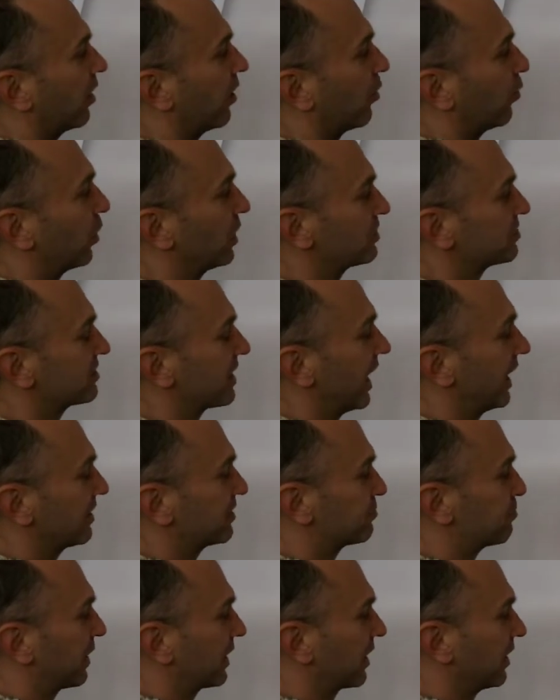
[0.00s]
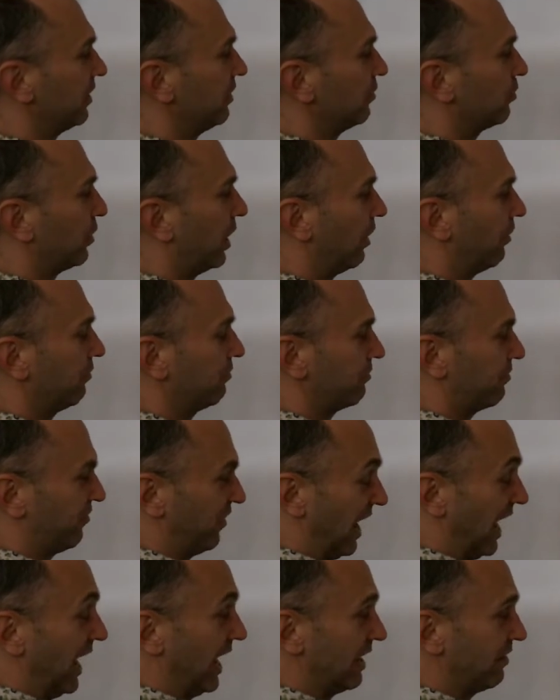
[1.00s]
which side is bigger? Well,
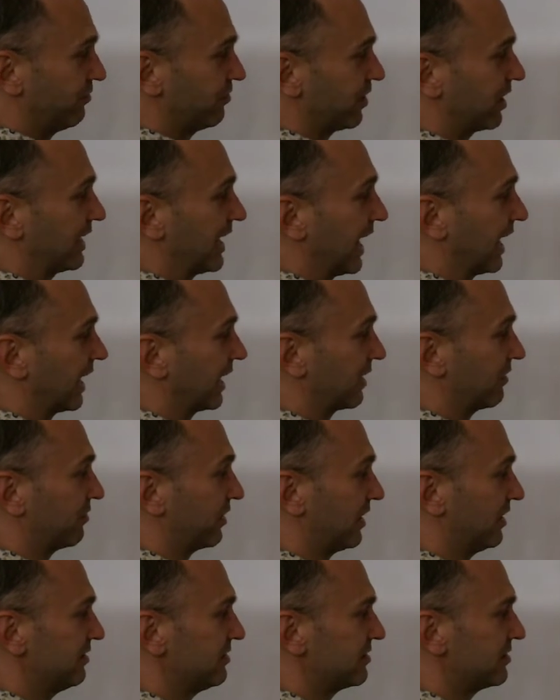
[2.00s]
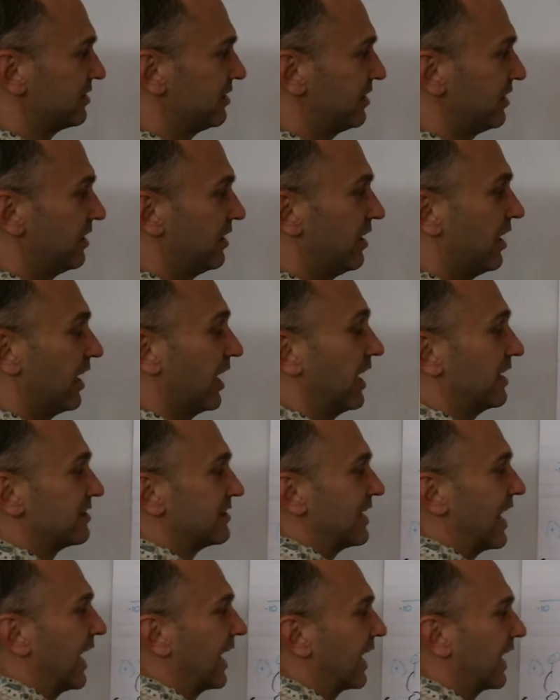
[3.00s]
5, the negative is
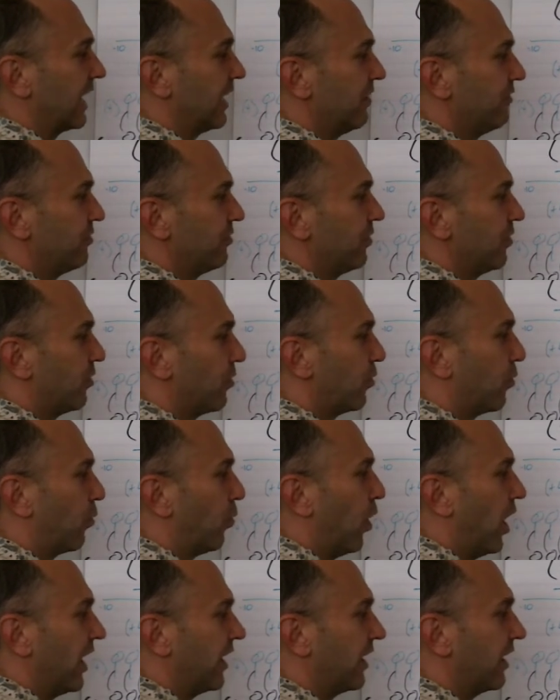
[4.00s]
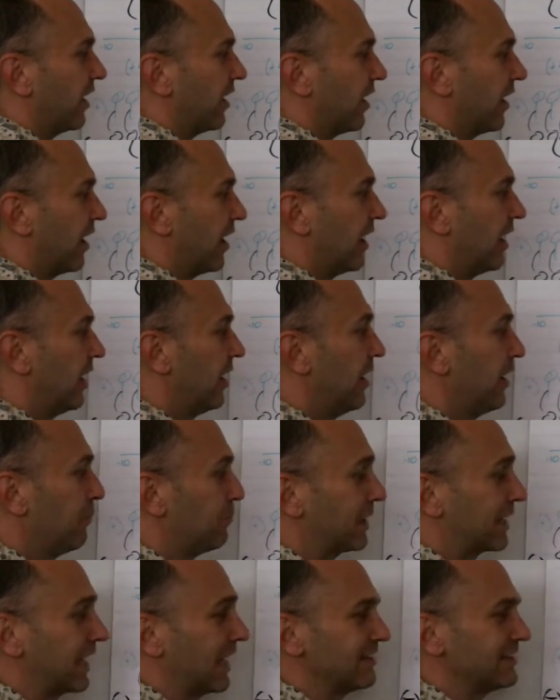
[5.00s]
negative 1.
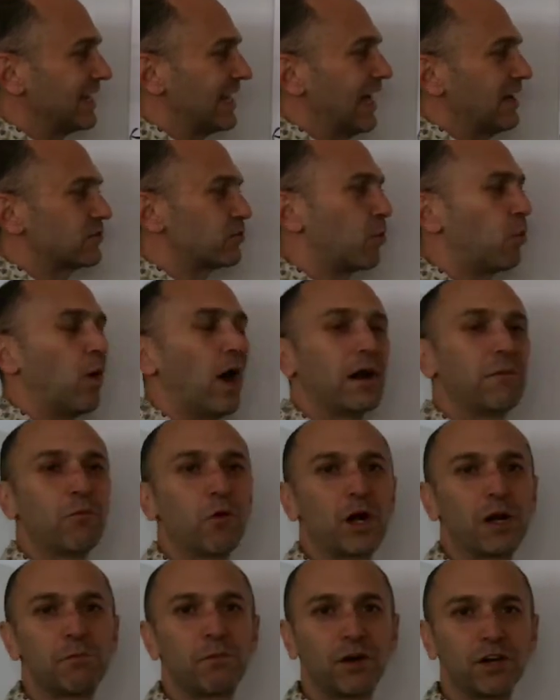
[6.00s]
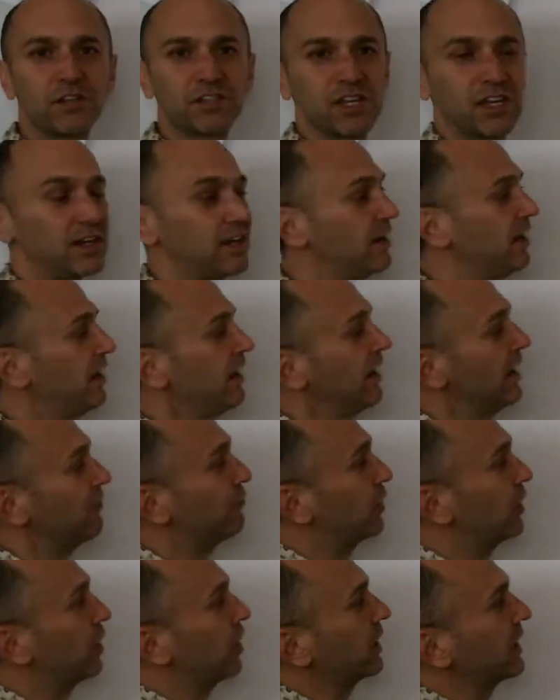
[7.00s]
Because it has 1 more person. If
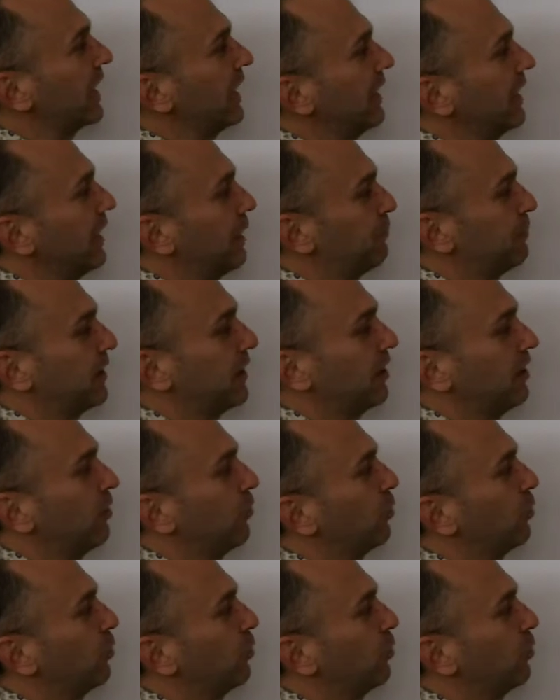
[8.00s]
we look at it up here,